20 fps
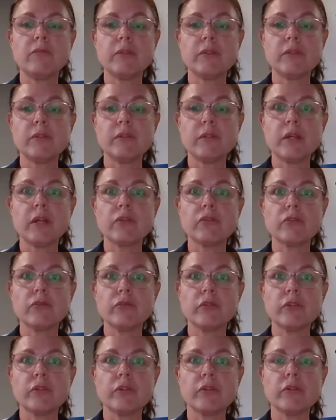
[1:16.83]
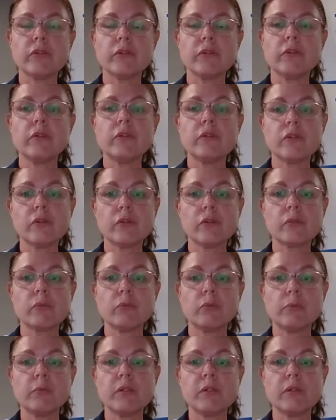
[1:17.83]
is natural for dogs. Dogs will
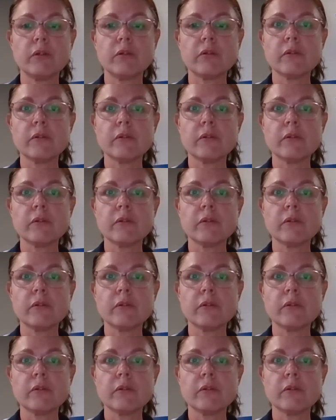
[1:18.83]
be dogs.